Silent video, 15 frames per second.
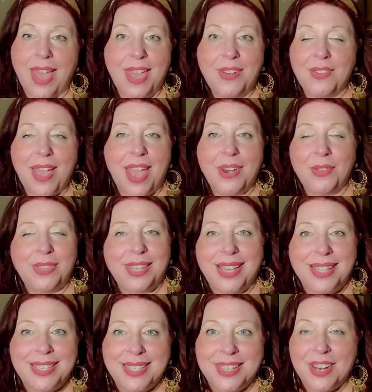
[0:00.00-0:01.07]
I don't, I don't
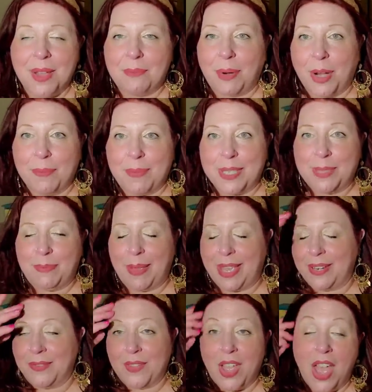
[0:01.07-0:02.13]
think I did it on purpose,
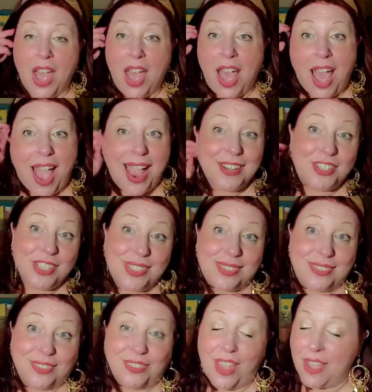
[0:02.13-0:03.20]
but I just
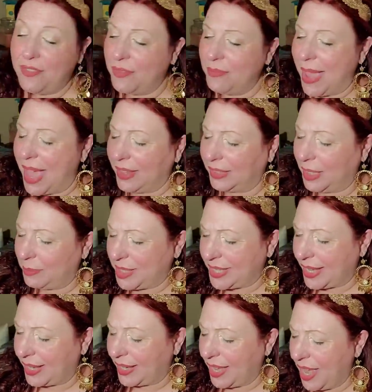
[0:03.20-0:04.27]
love matte
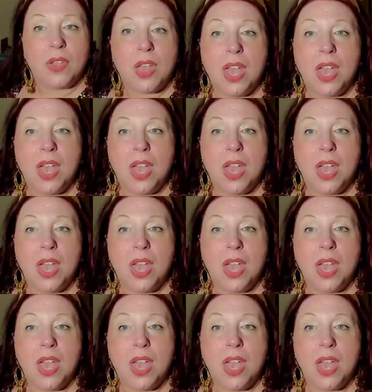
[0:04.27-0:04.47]
lipstick.